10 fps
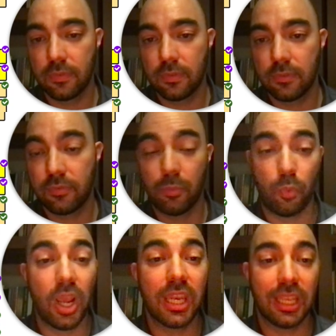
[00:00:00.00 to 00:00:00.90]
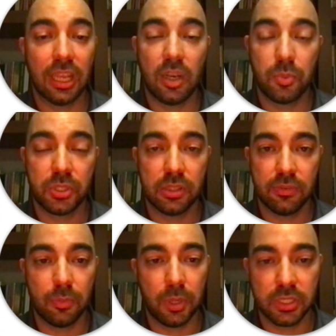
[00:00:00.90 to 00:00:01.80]
from writing 90% of
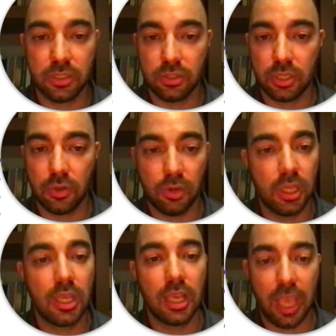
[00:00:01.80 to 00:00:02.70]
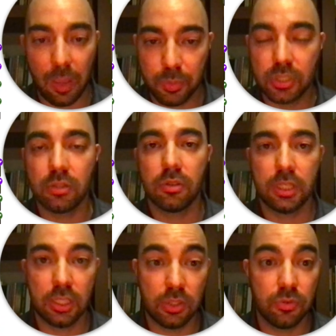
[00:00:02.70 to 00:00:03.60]
the bugs in your code.
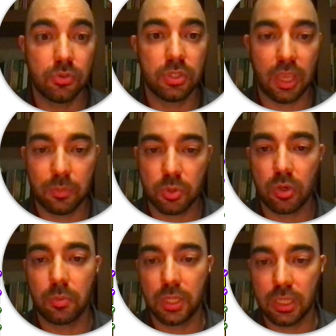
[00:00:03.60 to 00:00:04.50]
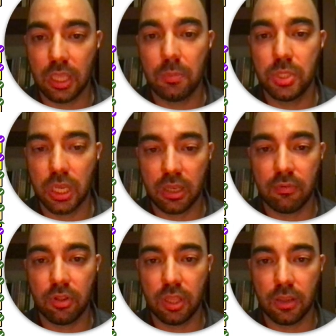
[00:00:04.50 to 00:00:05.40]
Absolutely use TypeScript and type check
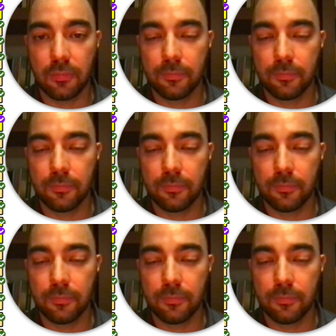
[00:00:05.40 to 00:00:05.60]
everything.